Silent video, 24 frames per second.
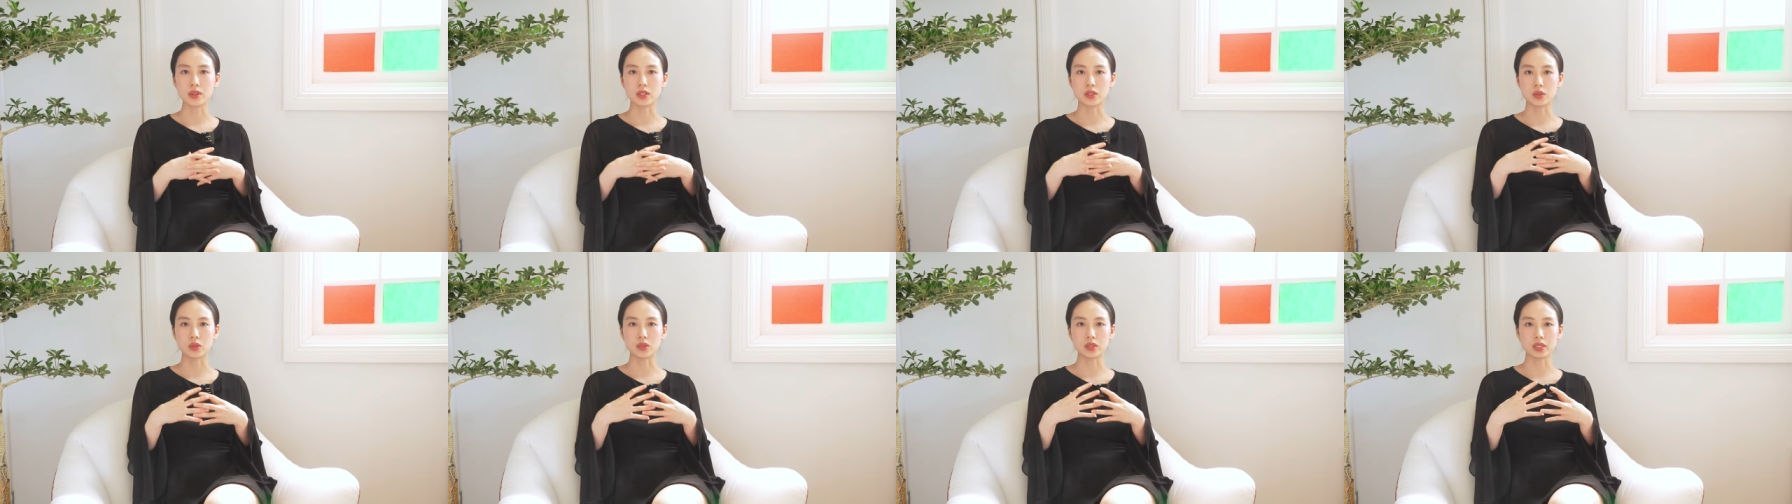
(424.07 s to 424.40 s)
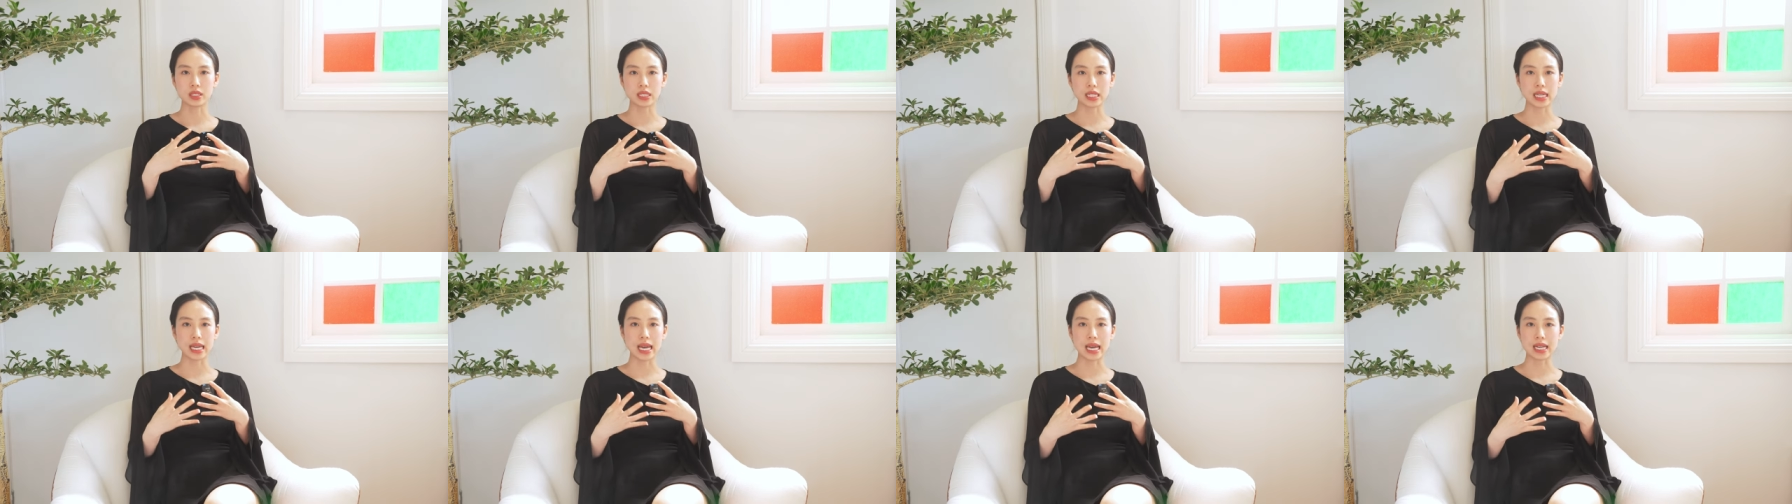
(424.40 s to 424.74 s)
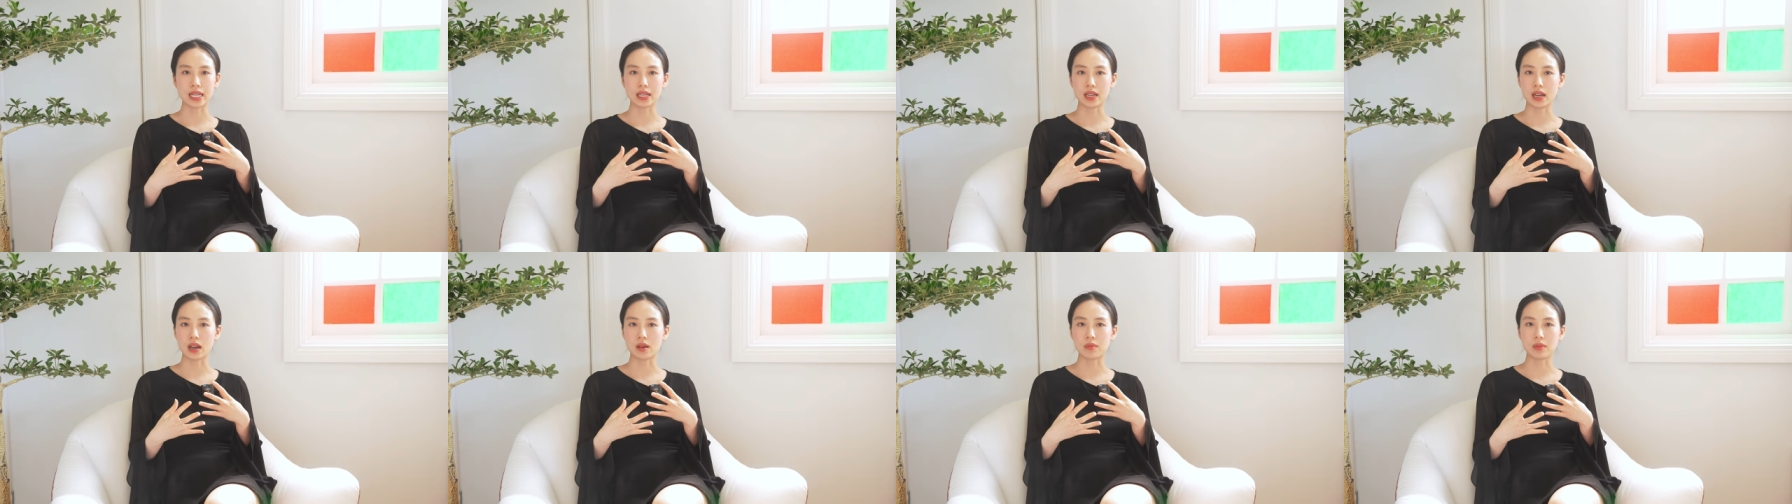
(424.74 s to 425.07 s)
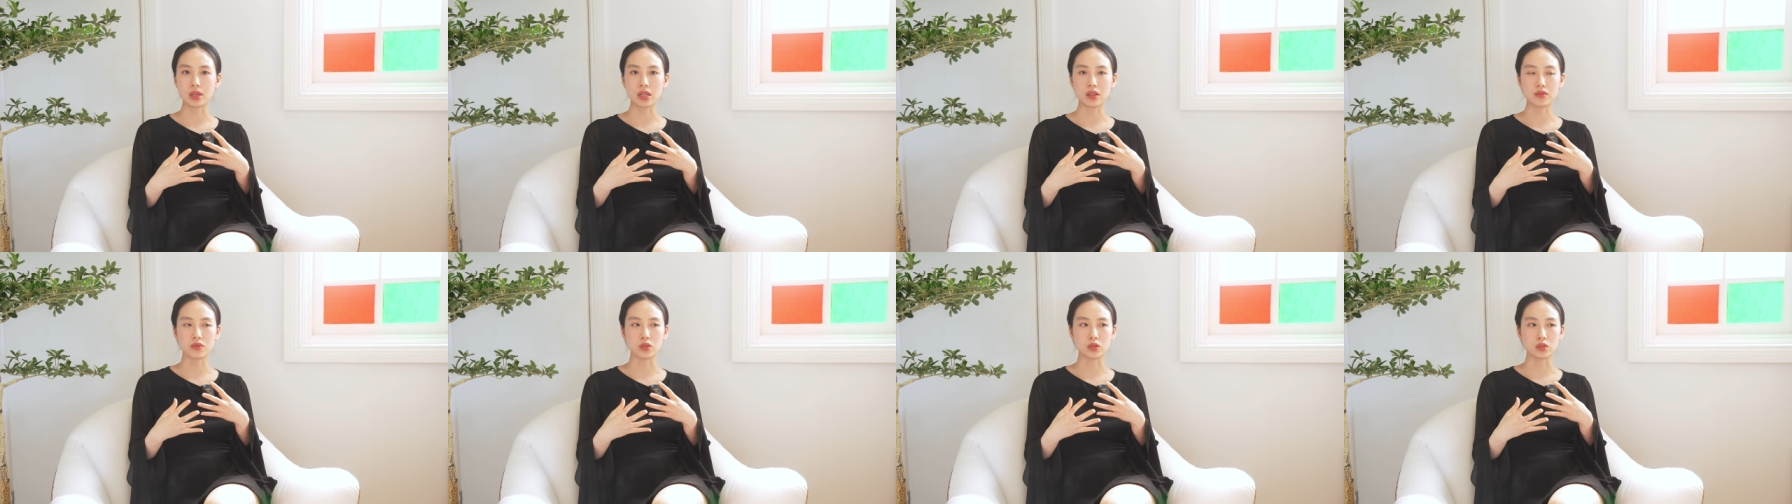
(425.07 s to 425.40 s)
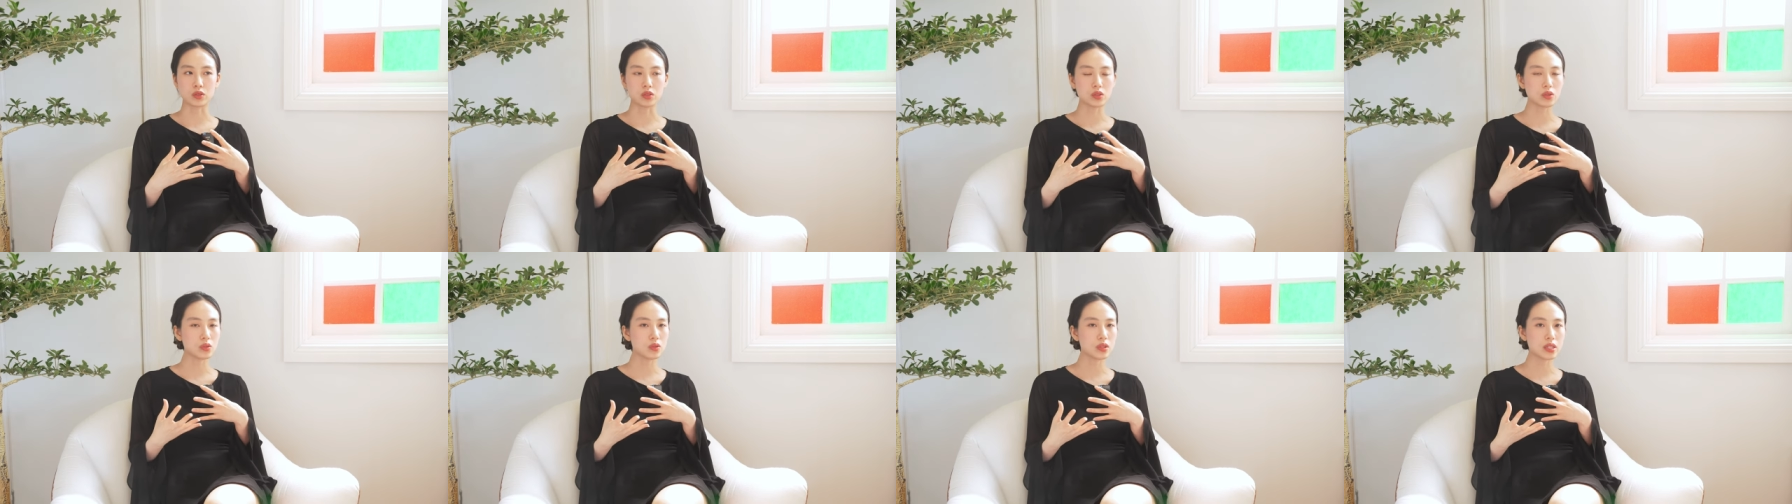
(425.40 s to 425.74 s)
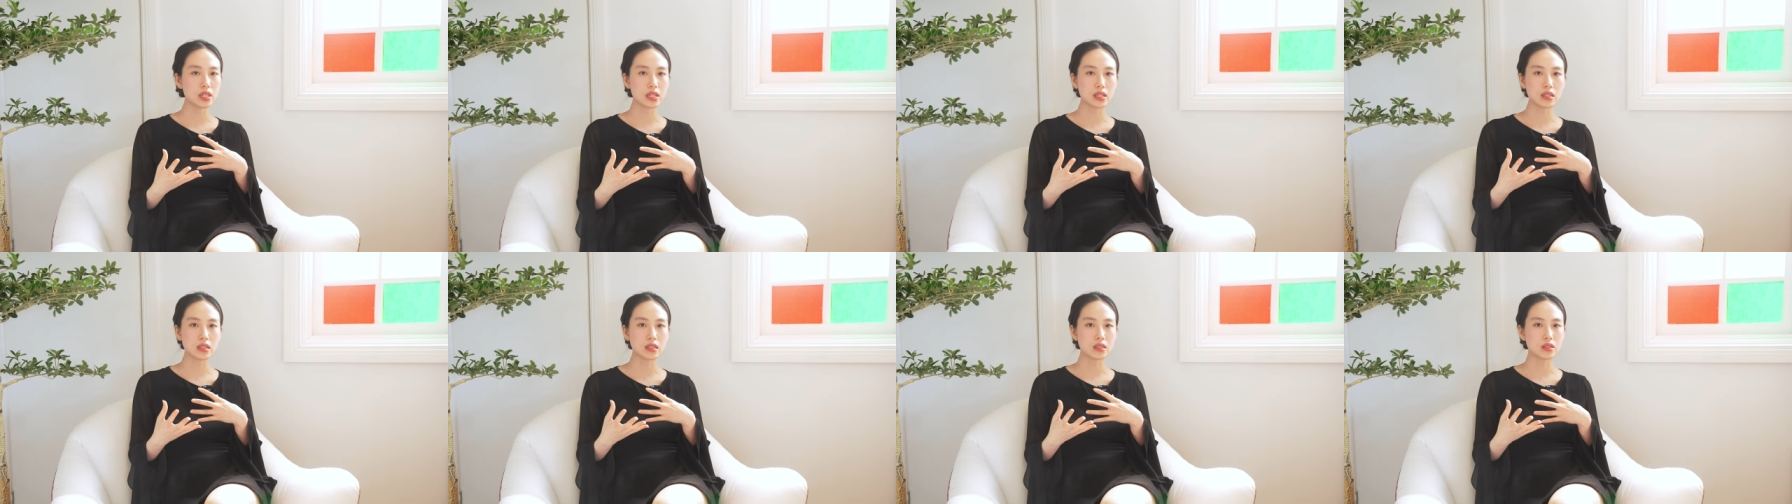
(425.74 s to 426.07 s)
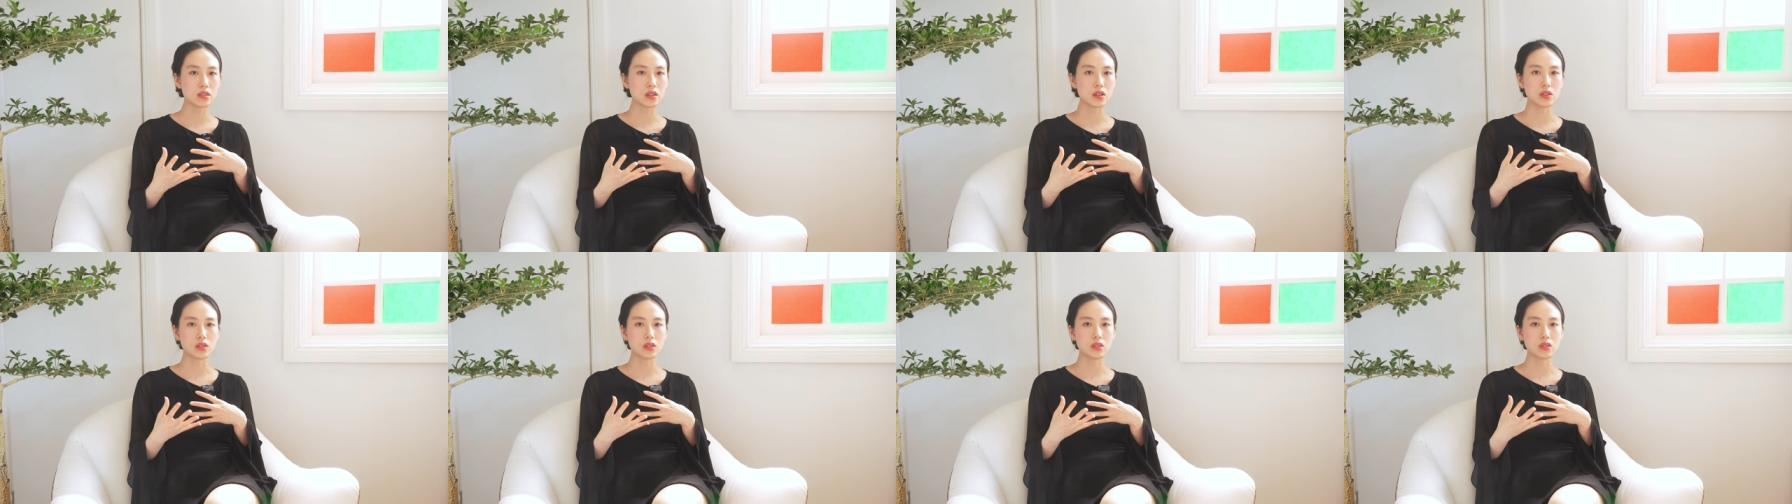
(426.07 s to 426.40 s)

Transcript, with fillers: and don't see any coming for two years,